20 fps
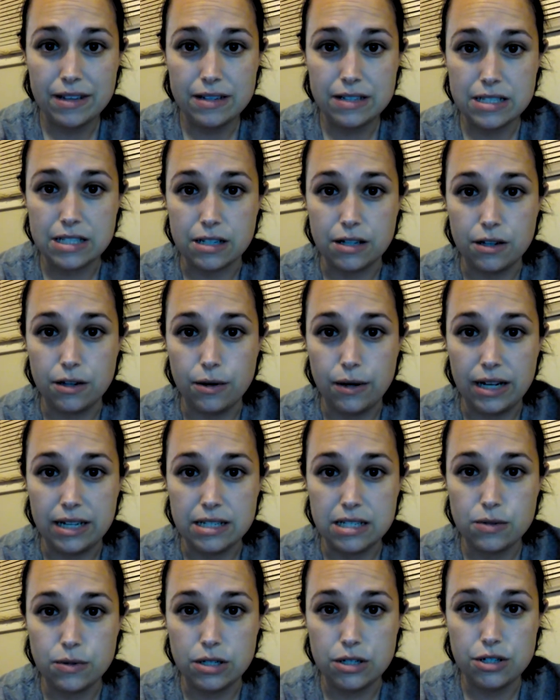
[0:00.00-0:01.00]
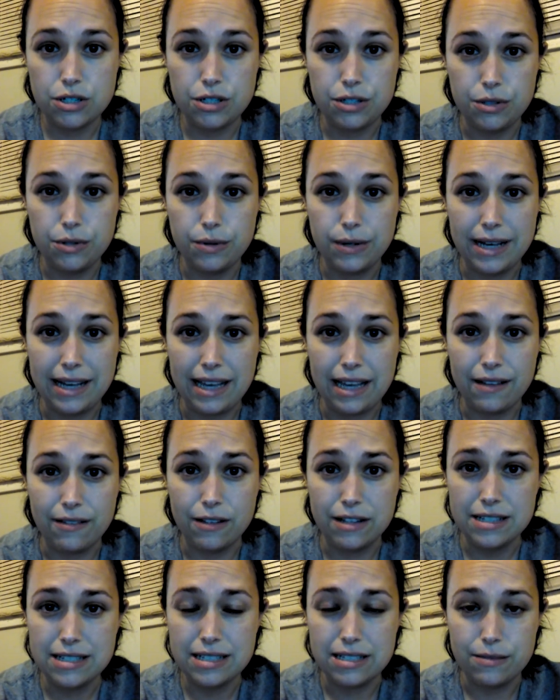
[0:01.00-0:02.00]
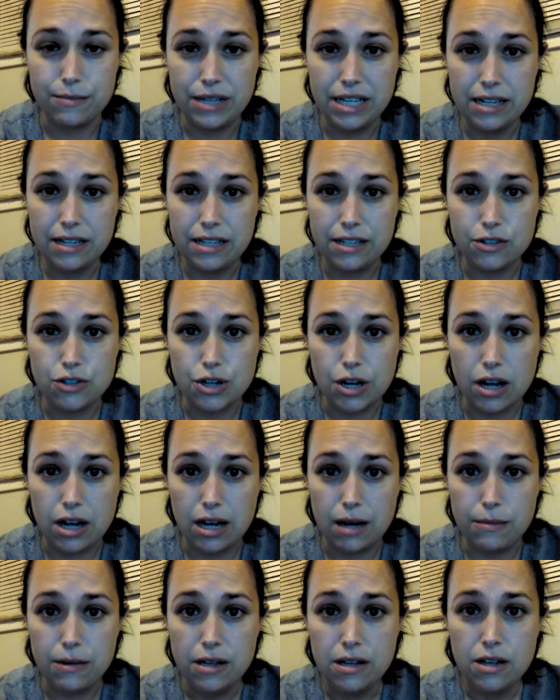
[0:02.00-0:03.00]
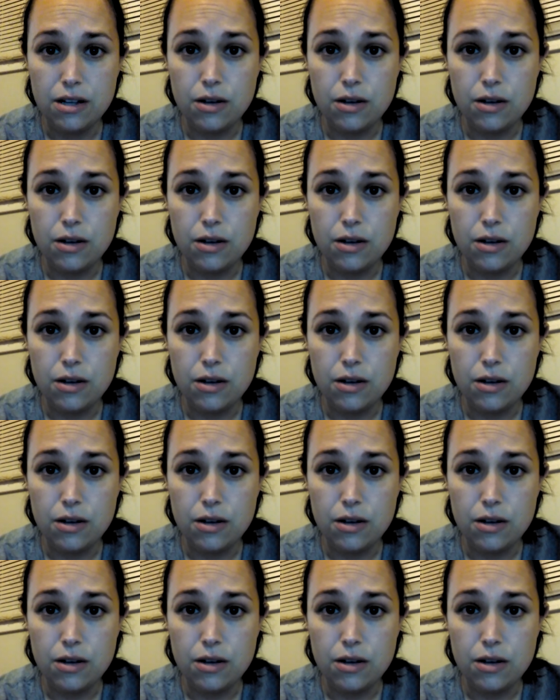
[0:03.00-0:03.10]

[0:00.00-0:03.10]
So I switched to a less demanding job,